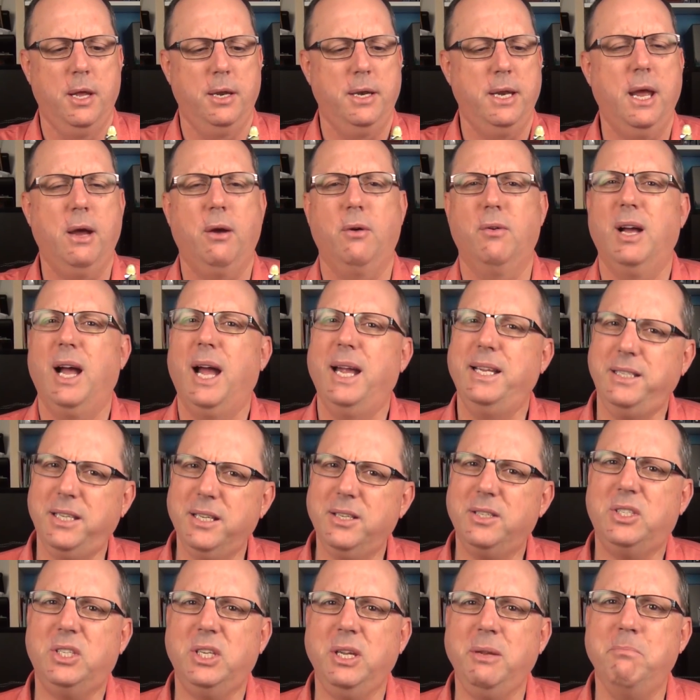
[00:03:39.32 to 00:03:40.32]
Now, I
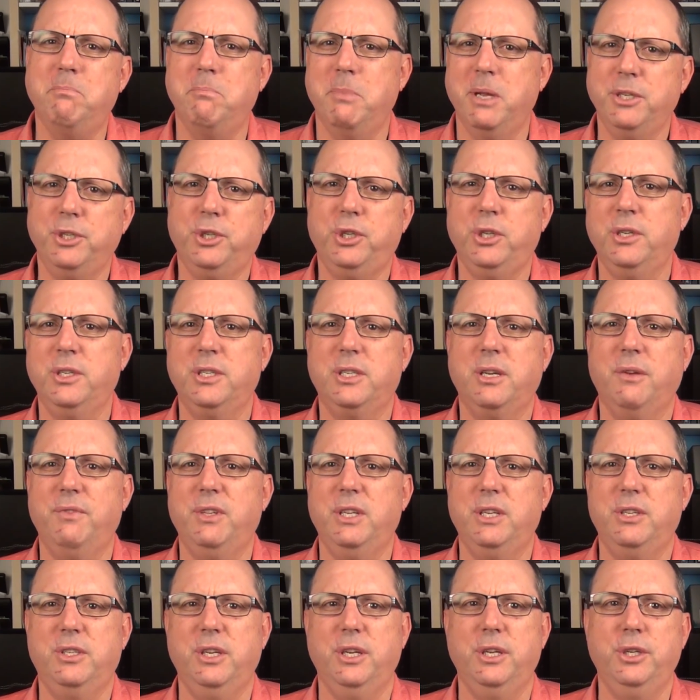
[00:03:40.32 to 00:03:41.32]
did see mentions of
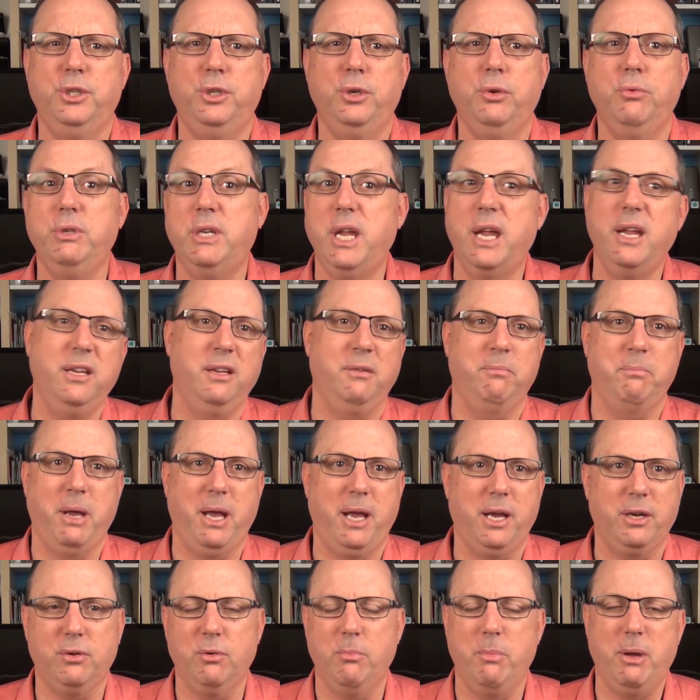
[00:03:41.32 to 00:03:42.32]
this issue dating
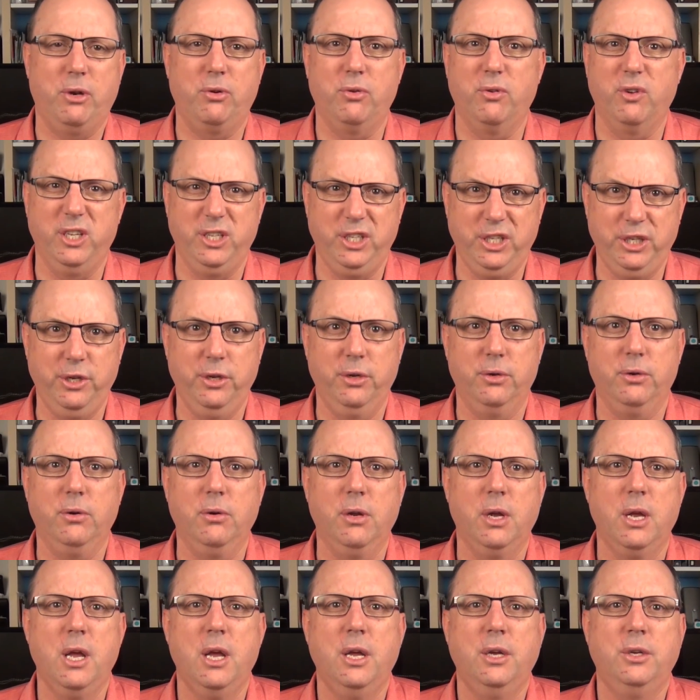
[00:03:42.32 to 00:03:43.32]
back about a year,